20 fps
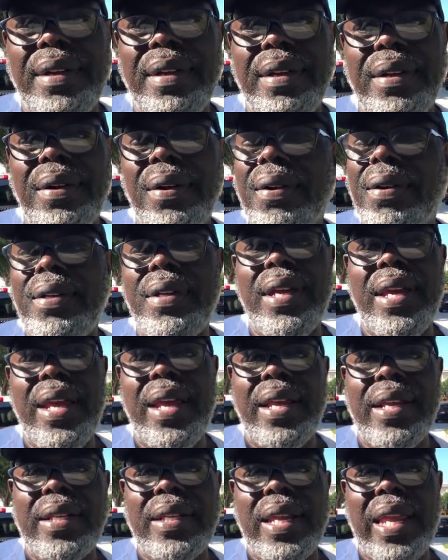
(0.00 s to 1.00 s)
Oh,
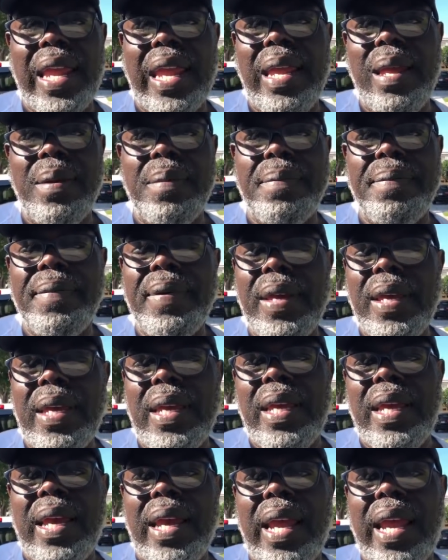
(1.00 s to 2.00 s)
yeah, him
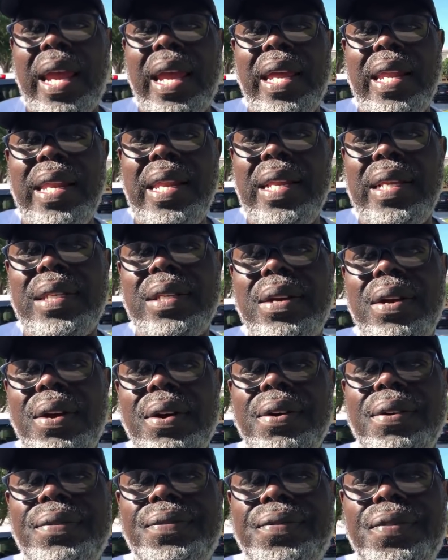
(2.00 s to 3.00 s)
and his
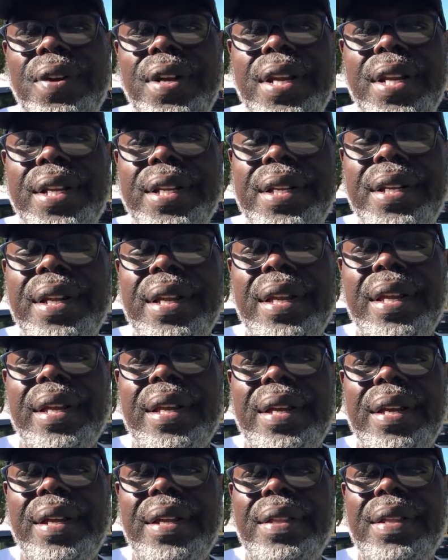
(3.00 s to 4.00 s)
girlfriend
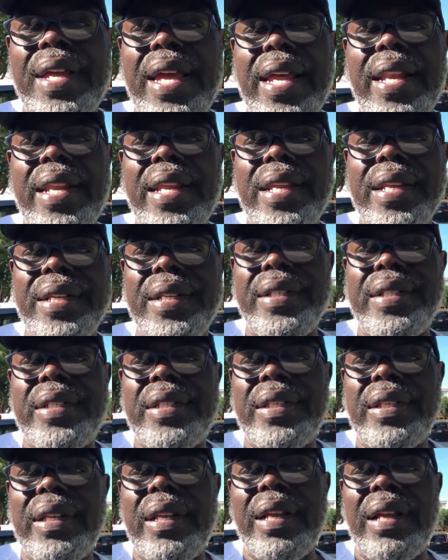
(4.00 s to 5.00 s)
that is,
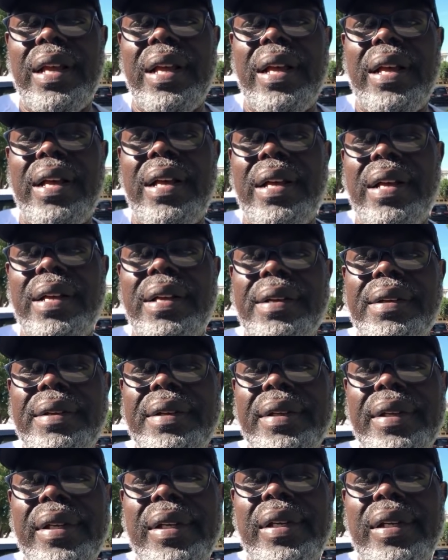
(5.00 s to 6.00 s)
uh,
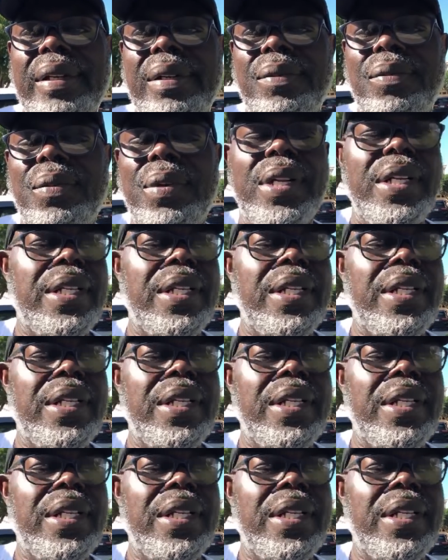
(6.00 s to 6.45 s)
what